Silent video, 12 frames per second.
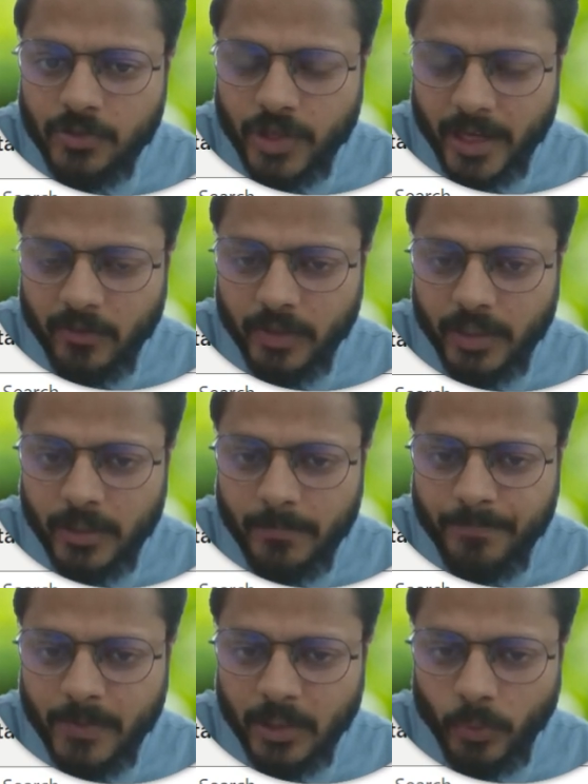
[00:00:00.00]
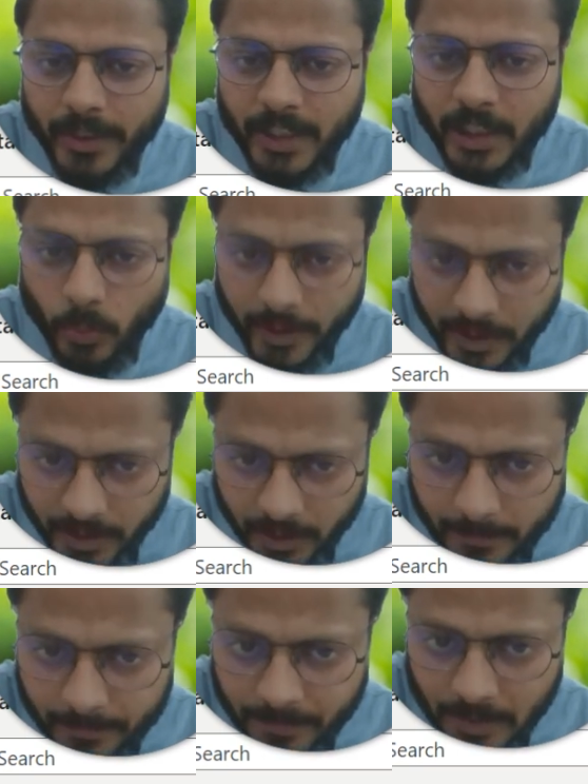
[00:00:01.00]
January 2020,
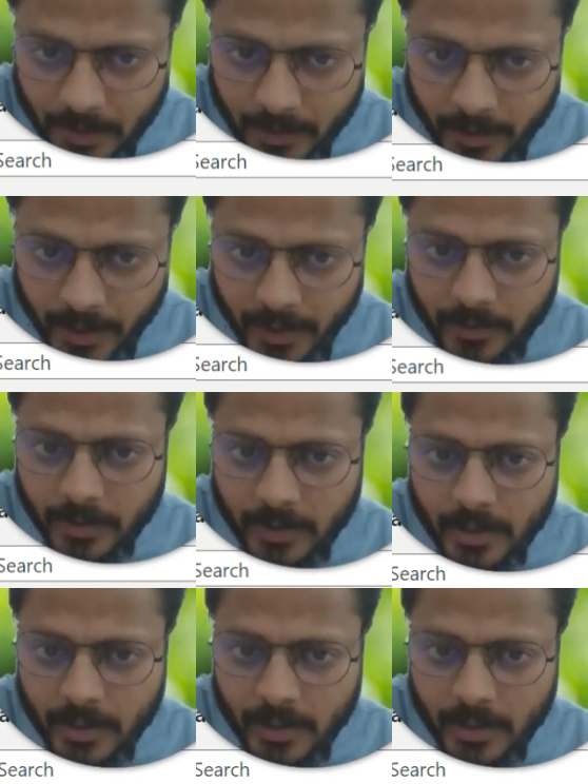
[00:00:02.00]
right?